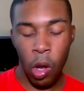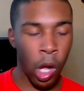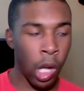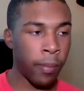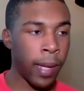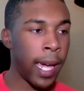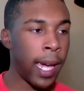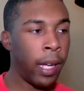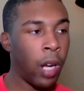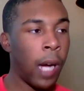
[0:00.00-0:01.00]

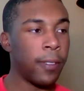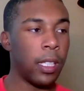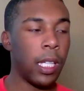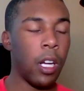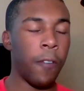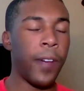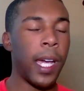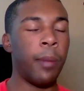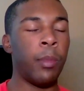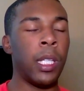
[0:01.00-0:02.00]
And obviously her
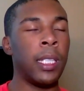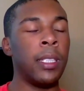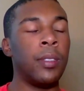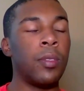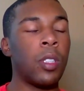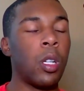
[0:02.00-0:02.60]
family